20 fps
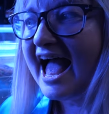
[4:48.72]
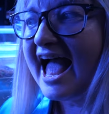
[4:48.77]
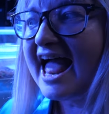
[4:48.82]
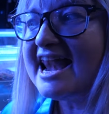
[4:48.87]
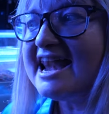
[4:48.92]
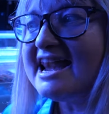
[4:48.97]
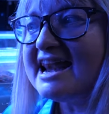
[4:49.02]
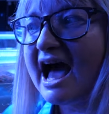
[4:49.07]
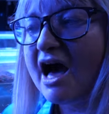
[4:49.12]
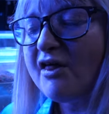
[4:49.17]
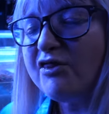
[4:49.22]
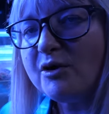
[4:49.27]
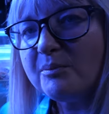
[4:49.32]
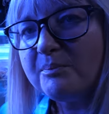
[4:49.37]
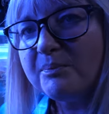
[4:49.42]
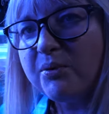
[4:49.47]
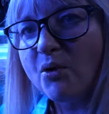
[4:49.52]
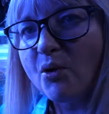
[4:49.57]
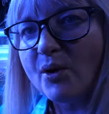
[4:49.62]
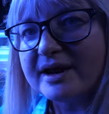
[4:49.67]
Another
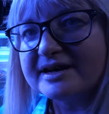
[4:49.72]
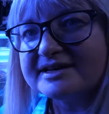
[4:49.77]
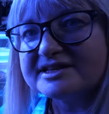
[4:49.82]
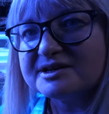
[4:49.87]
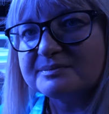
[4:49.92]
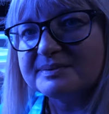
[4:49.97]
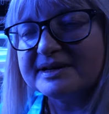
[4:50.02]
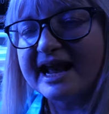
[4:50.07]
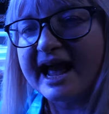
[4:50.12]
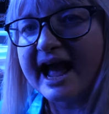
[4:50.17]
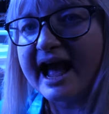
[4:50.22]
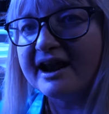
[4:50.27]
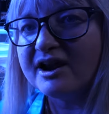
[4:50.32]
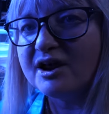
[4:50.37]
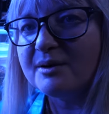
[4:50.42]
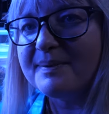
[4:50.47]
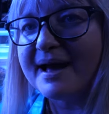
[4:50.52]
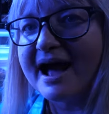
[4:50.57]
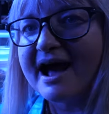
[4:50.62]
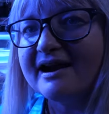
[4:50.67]
point to be
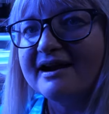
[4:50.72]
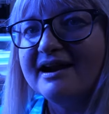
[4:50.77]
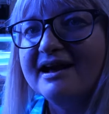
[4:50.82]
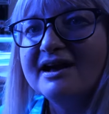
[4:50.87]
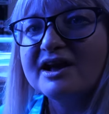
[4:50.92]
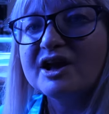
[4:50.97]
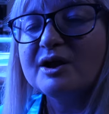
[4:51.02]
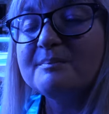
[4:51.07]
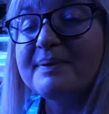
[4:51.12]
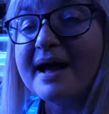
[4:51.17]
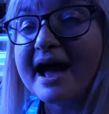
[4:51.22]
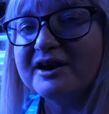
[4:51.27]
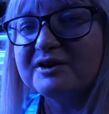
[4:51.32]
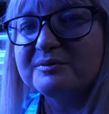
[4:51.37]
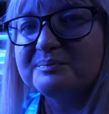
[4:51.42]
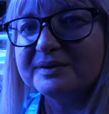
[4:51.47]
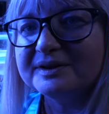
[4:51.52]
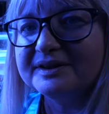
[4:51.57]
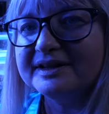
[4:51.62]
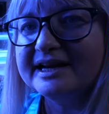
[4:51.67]
had about
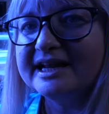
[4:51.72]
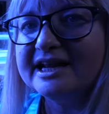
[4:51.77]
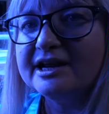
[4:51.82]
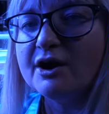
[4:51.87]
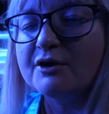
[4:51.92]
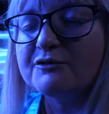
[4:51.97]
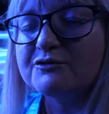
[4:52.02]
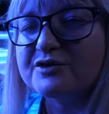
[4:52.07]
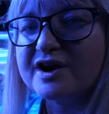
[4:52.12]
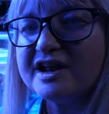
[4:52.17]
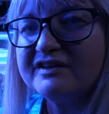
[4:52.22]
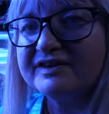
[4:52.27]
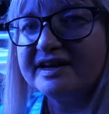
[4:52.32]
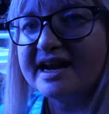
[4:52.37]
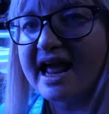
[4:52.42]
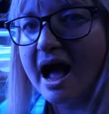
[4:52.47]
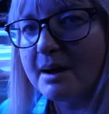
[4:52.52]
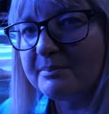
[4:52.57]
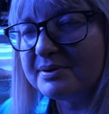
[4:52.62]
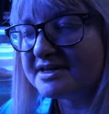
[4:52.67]
compatibility of reef
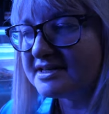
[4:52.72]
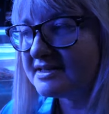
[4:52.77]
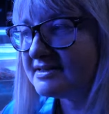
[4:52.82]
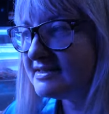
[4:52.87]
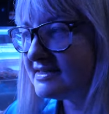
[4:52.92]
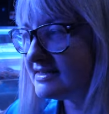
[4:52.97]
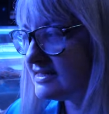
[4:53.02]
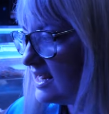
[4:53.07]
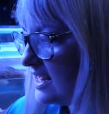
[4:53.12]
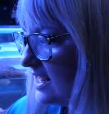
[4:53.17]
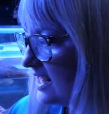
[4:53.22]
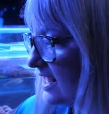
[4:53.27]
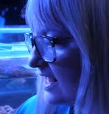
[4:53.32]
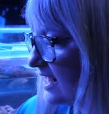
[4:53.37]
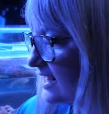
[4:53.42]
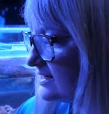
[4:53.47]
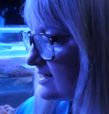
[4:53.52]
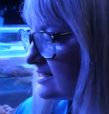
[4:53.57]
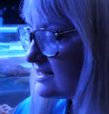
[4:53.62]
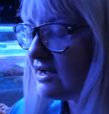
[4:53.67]
inhabitants
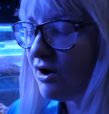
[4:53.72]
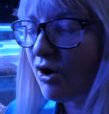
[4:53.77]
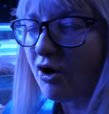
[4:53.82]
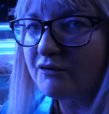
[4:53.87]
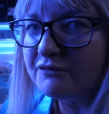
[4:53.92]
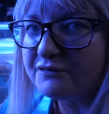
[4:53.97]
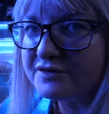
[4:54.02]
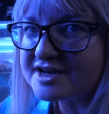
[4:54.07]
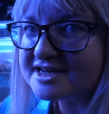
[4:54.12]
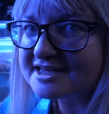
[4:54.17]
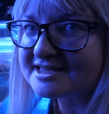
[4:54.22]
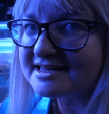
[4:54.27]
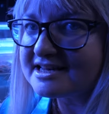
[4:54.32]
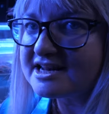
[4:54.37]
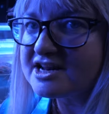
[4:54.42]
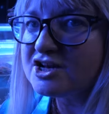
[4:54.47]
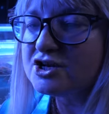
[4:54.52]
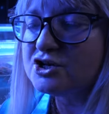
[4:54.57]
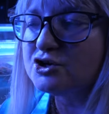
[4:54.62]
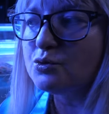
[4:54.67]
is
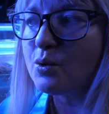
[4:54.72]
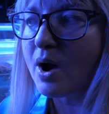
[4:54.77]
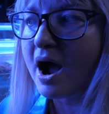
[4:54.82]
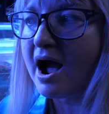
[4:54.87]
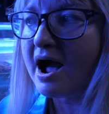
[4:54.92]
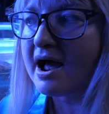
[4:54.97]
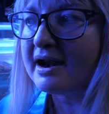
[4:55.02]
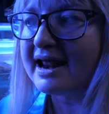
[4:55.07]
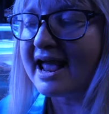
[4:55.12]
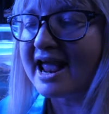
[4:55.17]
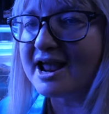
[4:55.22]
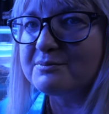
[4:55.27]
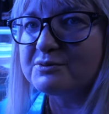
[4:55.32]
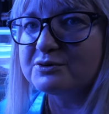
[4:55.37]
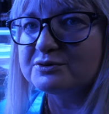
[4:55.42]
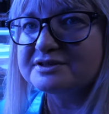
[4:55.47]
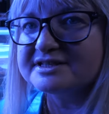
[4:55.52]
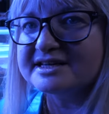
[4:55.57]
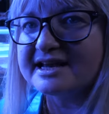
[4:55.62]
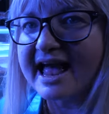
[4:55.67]
obviously you aren't
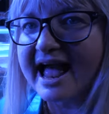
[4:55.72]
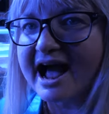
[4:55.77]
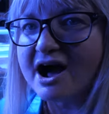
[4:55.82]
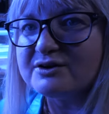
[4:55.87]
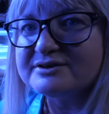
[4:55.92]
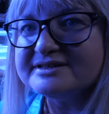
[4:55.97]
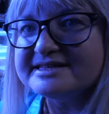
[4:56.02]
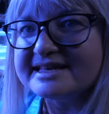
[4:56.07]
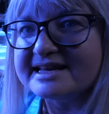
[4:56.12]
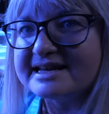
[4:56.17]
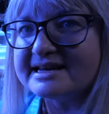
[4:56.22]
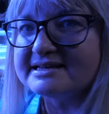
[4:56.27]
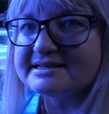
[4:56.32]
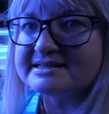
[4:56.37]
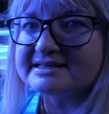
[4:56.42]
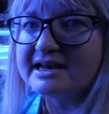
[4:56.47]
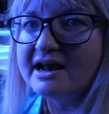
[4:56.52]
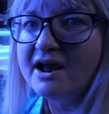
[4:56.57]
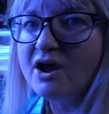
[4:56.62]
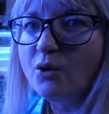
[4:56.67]
able to house
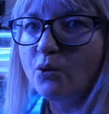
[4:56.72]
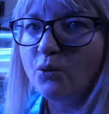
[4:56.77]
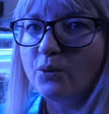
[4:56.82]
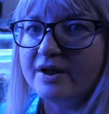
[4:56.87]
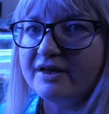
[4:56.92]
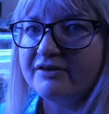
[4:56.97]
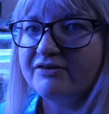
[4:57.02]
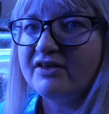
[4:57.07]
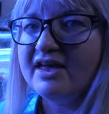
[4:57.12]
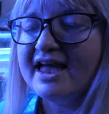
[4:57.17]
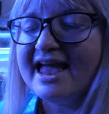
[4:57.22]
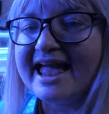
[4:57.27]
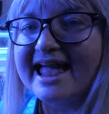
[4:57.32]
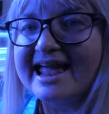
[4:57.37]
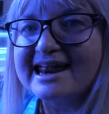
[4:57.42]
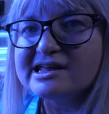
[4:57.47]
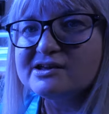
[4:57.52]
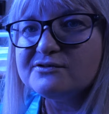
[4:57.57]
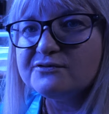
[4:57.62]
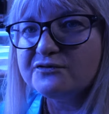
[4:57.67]
these with
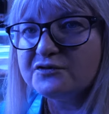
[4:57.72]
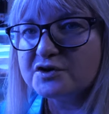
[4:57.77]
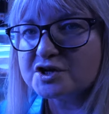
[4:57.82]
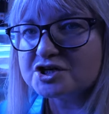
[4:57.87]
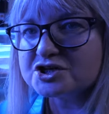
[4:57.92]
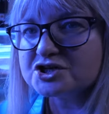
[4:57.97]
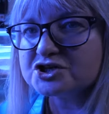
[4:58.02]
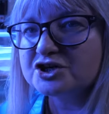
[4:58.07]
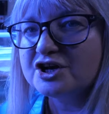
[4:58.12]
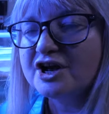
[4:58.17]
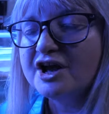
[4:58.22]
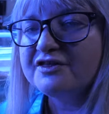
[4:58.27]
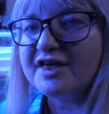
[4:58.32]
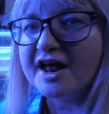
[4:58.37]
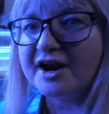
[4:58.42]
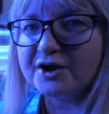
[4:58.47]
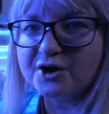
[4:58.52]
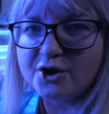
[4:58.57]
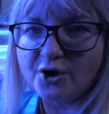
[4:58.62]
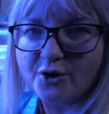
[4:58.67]
any fish
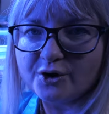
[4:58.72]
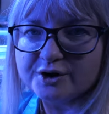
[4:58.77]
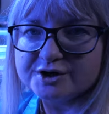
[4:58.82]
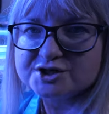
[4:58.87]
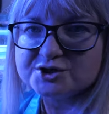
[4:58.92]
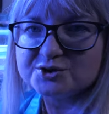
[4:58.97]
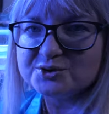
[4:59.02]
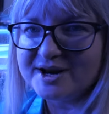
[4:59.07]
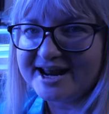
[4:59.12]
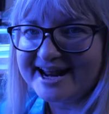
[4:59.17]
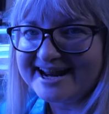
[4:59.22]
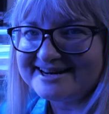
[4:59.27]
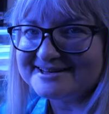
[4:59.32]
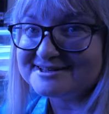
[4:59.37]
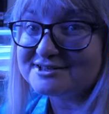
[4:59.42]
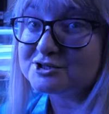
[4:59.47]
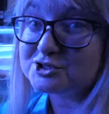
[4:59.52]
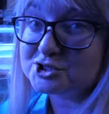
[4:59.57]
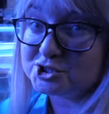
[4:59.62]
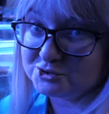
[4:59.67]
that are going to
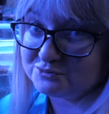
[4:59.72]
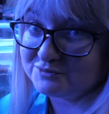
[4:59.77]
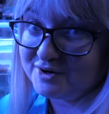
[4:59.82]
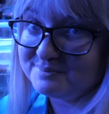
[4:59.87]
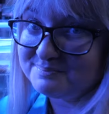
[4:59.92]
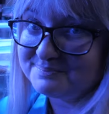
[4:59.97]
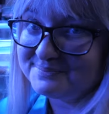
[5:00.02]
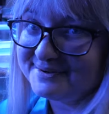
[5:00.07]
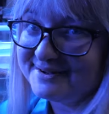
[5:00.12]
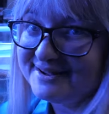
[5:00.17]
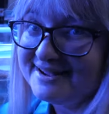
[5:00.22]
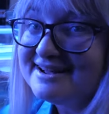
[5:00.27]
eat shrimp.